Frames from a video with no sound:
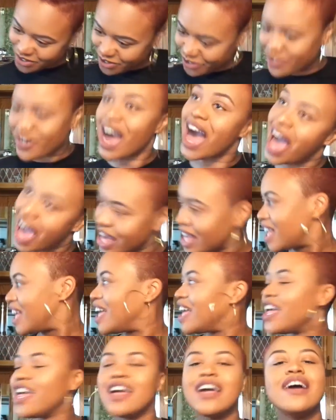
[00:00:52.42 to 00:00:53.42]
What?
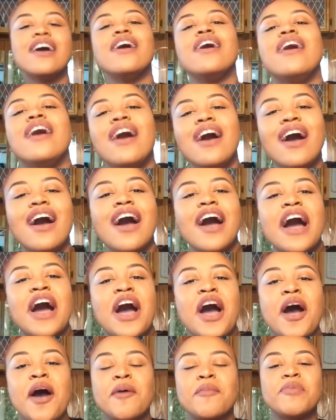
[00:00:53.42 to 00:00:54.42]

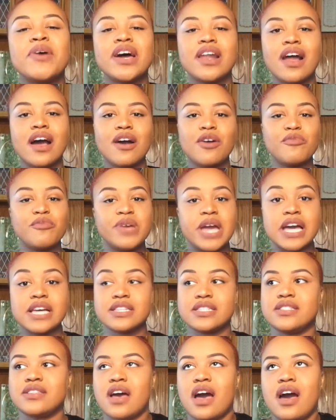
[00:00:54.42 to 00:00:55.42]
But,
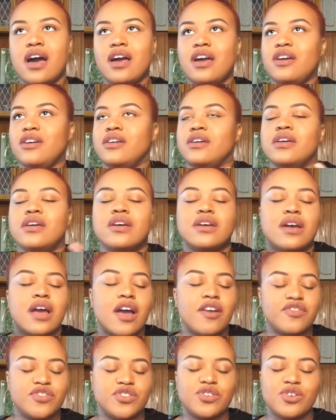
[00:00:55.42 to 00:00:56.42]
yes,
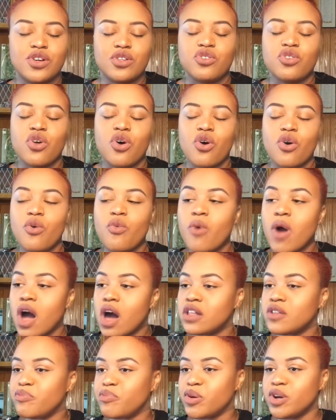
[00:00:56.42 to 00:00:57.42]
after a long
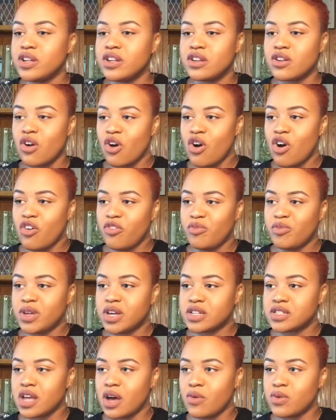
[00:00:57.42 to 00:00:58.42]
while of putting it off,
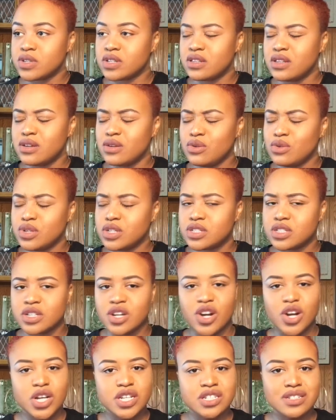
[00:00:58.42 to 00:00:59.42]
because I was a little
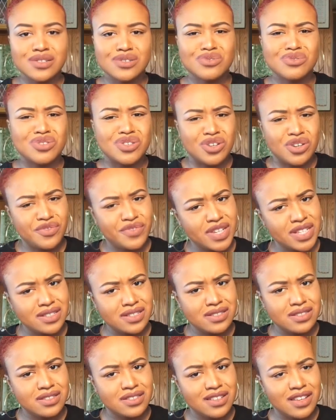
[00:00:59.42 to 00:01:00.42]
discouraged, a little nervous,
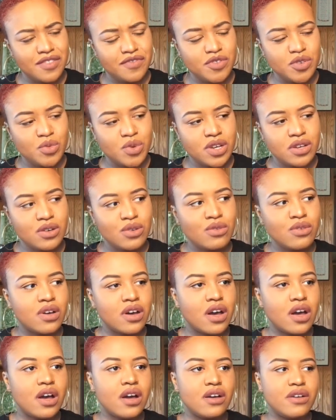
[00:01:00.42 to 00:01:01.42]
if you will,
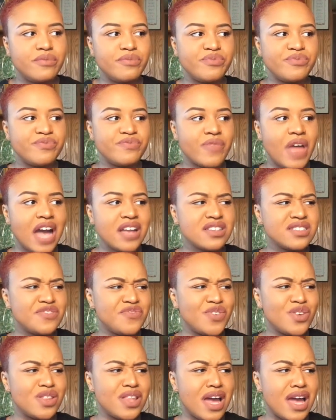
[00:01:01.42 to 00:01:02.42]
I just
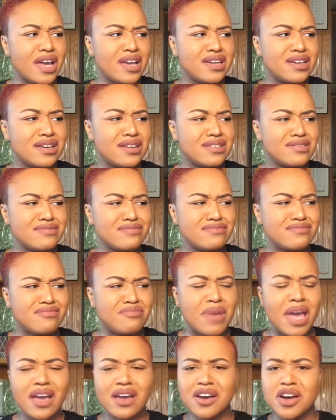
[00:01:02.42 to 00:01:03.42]
feel like
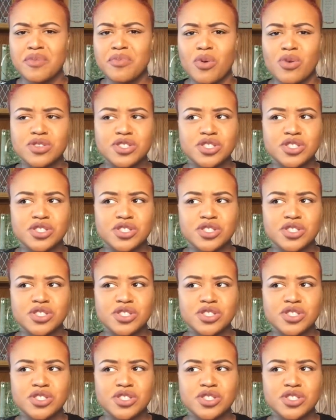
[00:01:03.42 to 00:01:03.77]
makeup on